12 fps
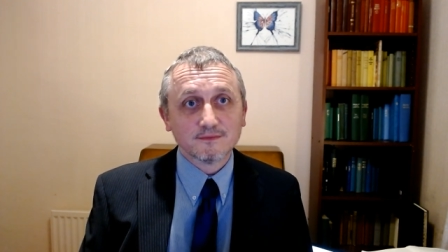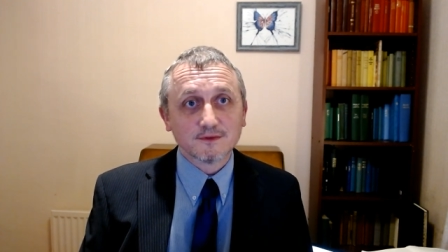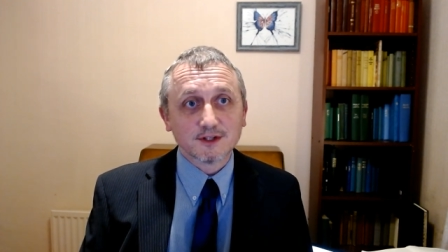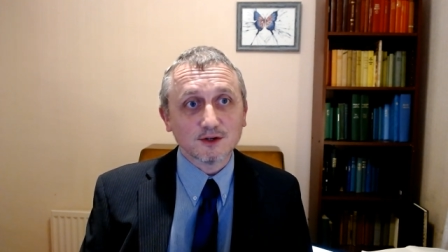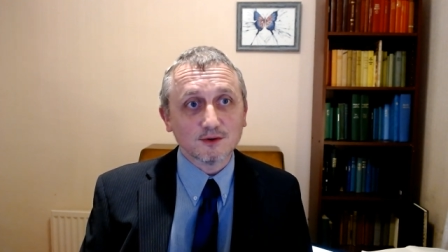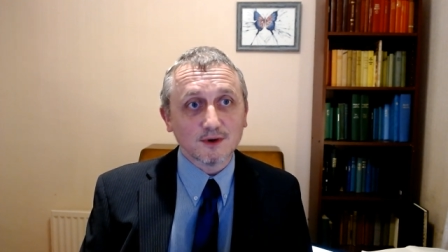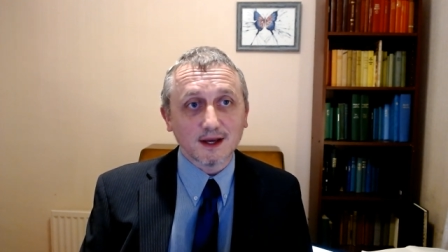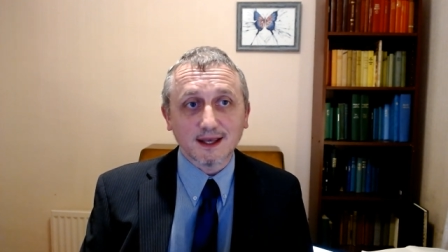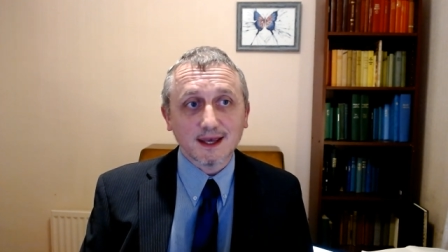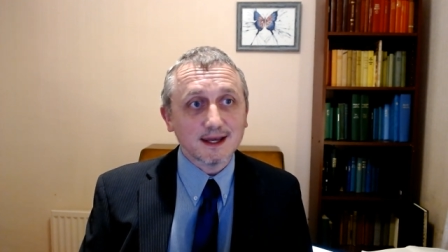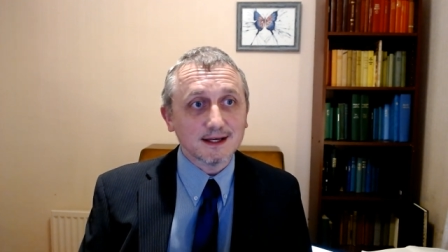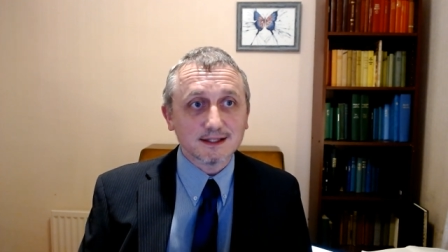So
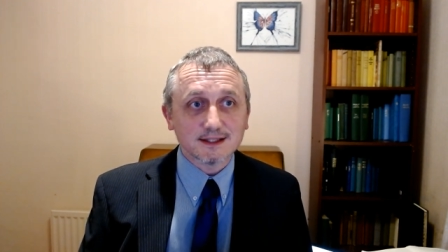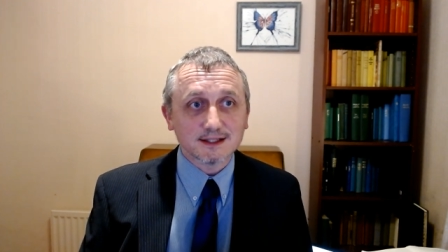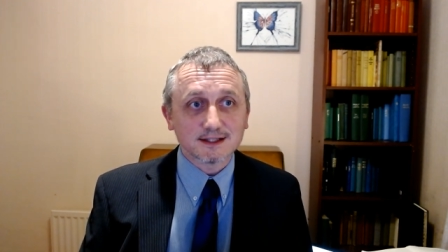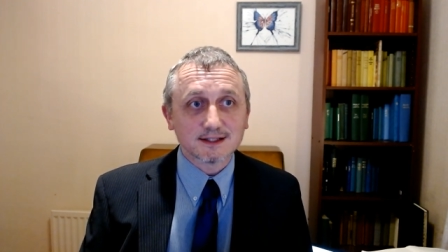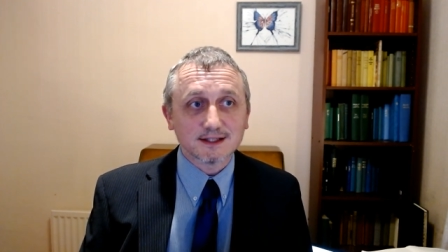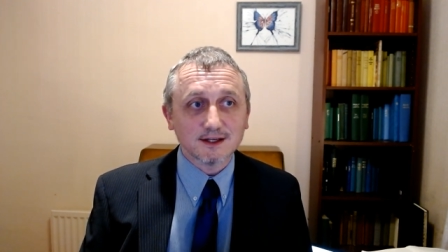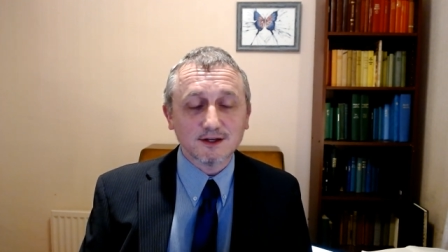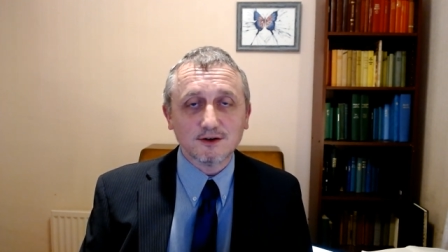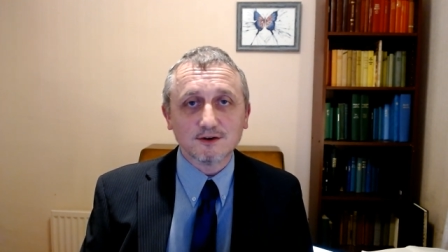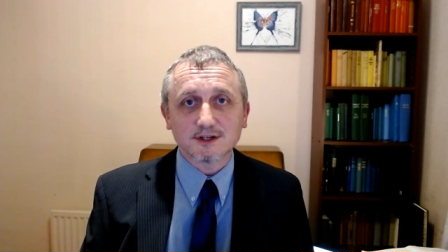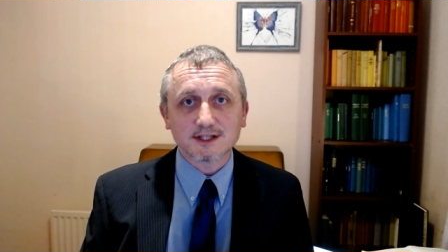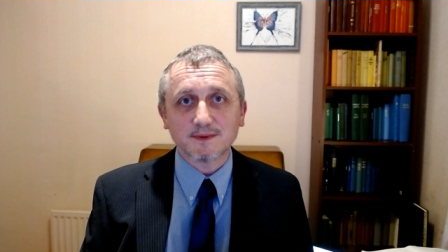again, it's just
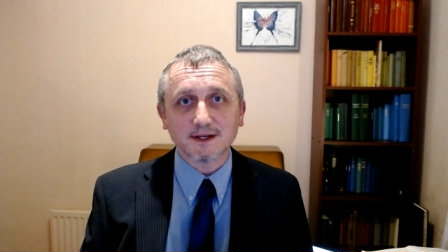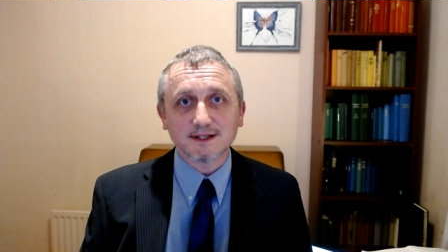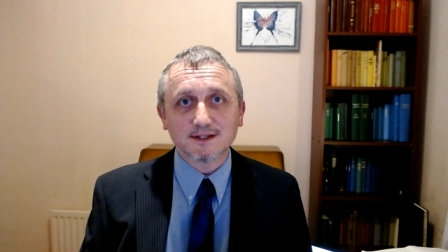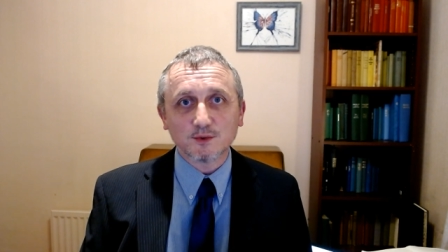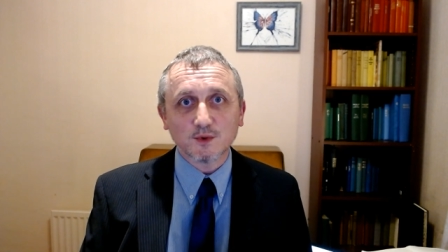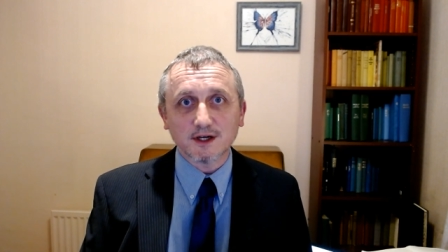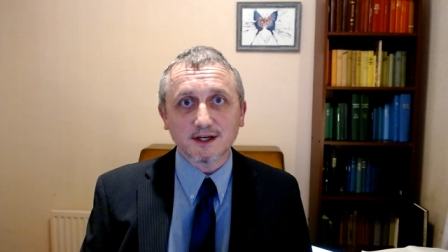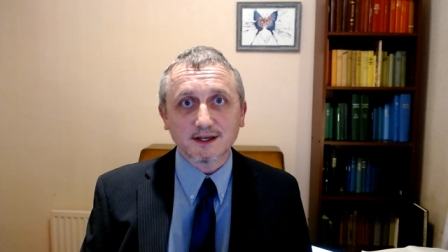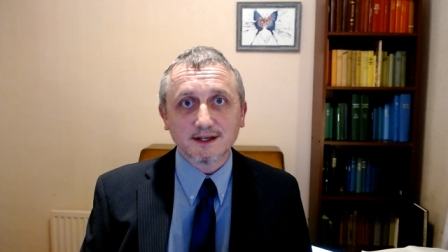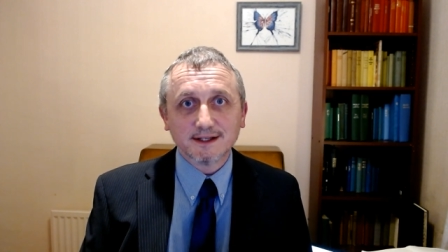you're expected to work.